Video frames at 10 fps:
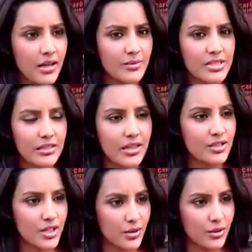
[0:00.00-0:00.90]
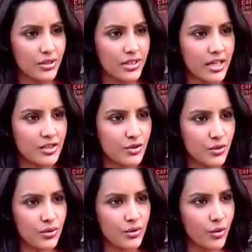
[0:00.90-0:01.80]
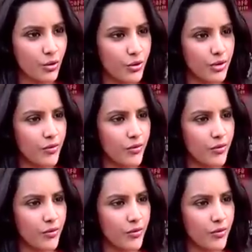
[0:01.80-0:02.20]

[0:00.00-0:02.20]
I'm still trying to get to know,